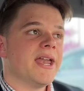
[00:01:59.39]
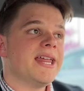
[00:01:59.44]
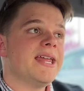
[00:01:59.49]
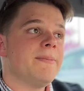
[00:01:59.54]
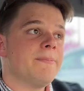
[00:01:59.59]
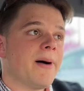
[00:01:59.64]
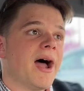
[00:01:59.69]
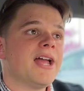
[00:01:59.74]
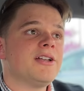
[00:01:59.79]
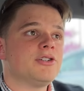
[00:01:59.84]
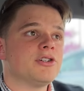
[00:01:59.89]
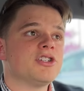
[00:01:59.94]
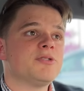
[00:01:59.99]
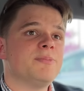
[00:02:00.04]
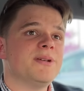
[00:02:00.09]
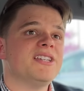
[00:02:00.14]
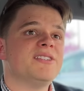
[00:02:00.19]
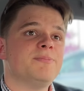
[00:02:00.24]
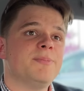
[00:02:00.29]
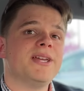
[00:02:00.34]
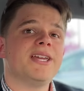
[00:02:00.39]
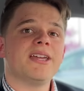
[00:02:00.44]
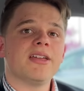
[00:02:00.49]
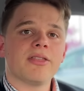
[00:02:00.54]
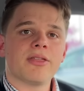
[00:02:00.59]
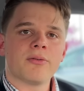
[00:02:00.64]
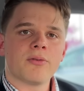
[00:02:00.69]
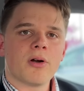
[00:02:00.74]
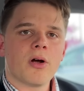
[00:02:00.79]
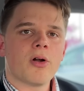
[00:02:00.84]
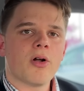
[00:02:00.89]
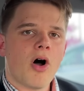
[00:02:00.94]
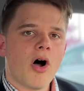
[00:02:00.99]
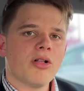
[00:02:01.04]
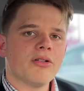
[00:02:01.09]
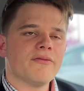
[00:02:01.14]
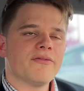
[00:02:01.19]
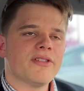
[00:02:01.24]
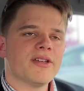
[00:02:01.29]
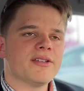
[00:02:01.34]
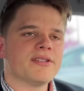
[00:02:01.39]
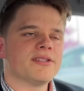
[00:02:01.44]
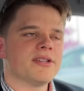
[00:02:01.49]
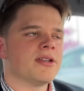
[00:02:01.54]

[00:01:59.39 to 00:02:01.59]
he might just be speaking throughout all of this.